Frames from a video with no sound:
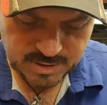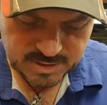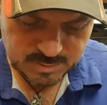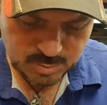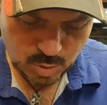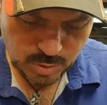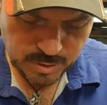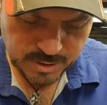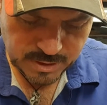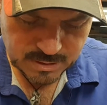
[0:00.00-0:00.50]
this
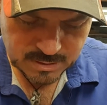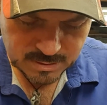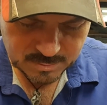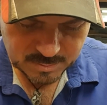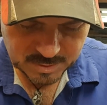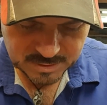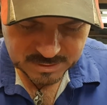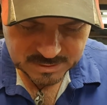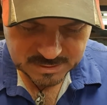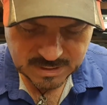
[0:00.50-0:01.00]
morning,
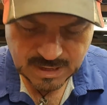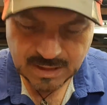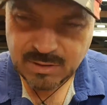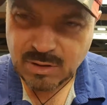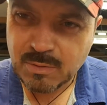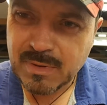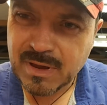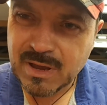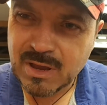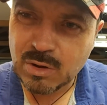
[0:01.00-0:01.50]
but I thought
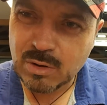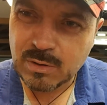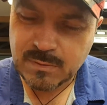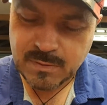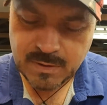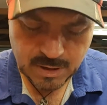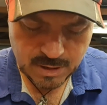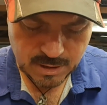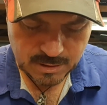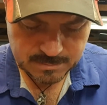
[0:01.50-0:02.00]
I'd make a good
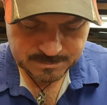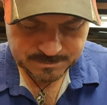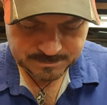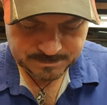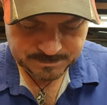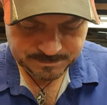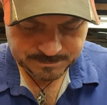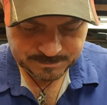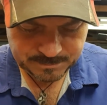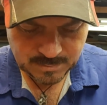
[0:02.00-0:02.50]
video.
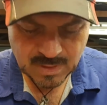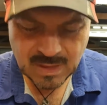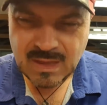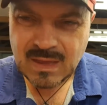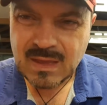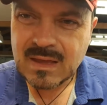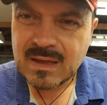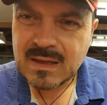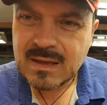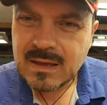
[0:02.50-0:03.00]

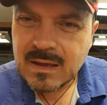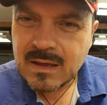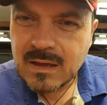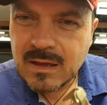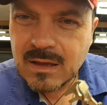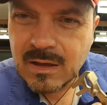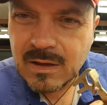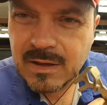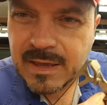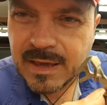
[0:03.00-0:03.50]

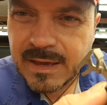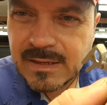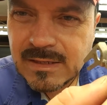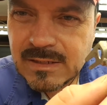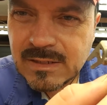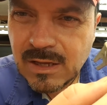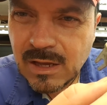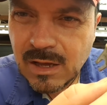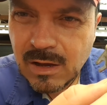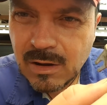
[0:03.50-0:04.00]
Okay,
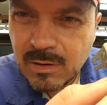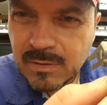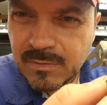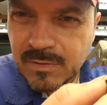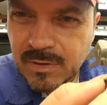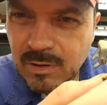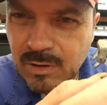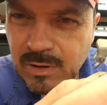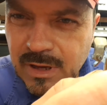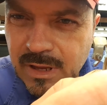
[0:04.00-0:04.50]
so if
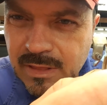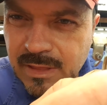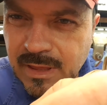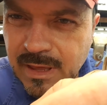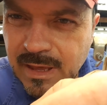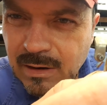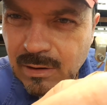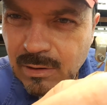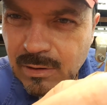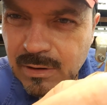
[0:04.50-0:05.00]
you look in
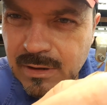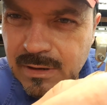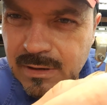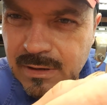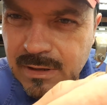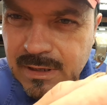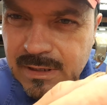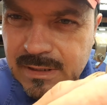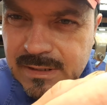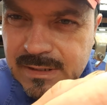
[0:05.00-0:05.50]
there, look,
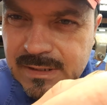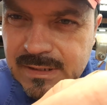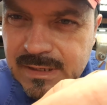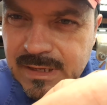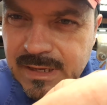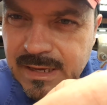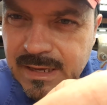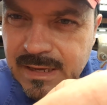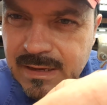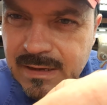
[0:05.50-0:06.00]
you can
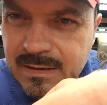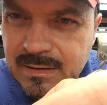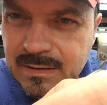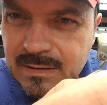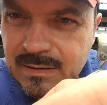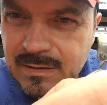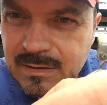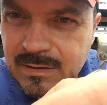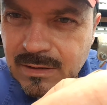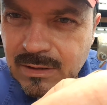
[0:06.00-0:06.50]
see
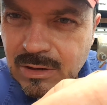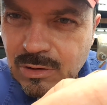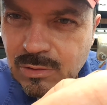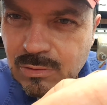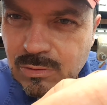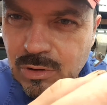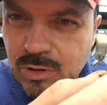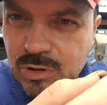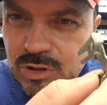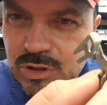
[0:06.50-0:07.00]
the
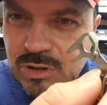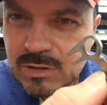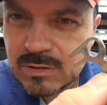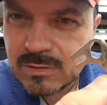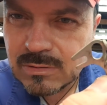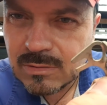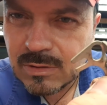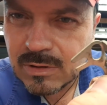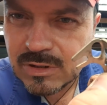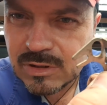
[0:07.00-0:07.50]
corrosion,
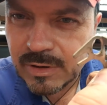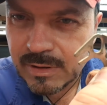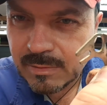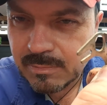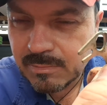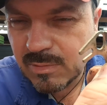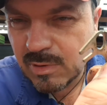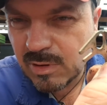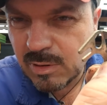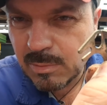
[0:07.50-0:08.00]
sorry,
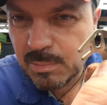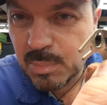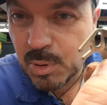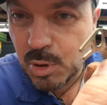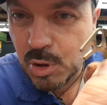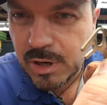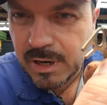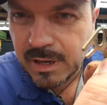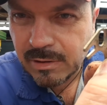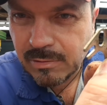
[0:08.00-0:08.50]
the
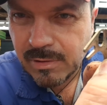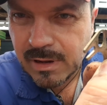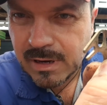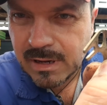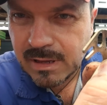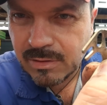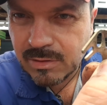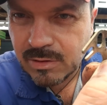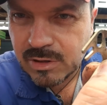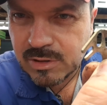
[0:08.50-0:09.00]
burning really
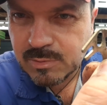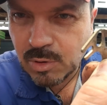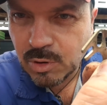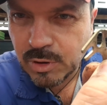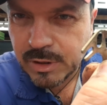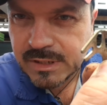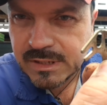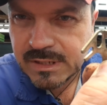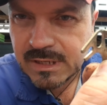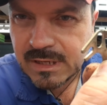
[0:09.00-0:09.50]
on those
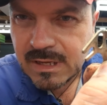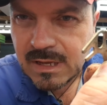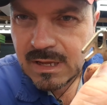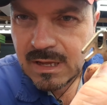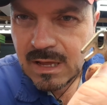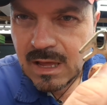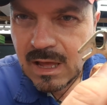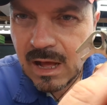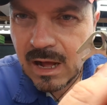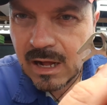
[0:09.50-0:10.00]
points.
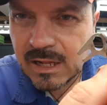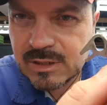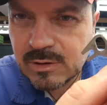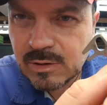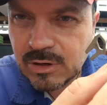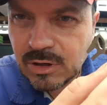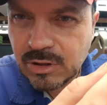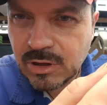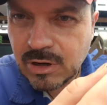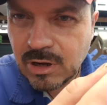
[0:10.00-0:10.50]
I'll do
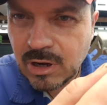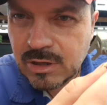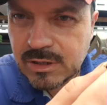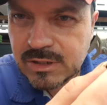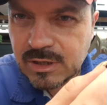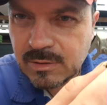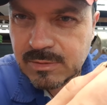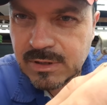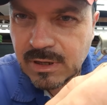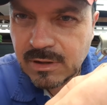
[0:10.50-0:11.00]
another
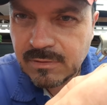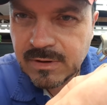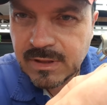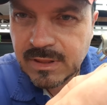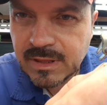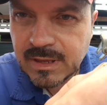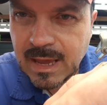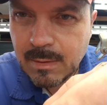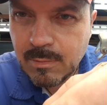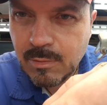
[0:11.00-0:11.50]
close-up, so I'll flick
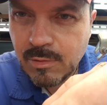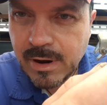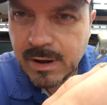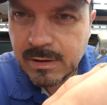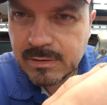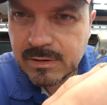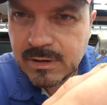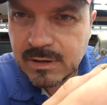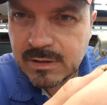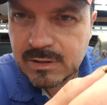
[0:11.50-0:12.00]
the camera
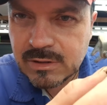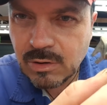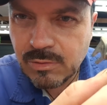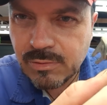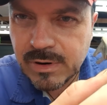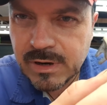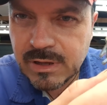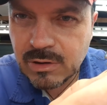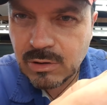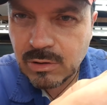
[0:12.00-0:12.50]
around and do a
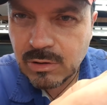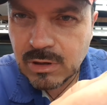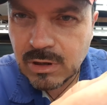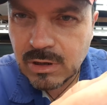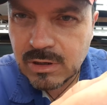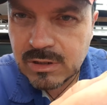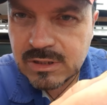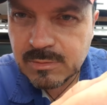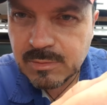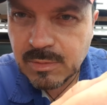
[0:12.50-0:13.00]
really good
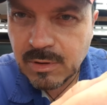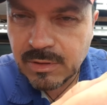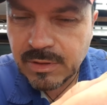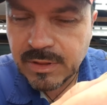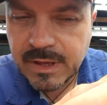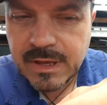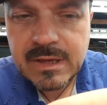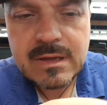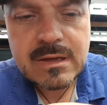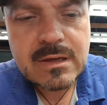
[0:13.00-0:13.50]
close-up on
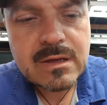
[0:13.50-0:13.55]
there.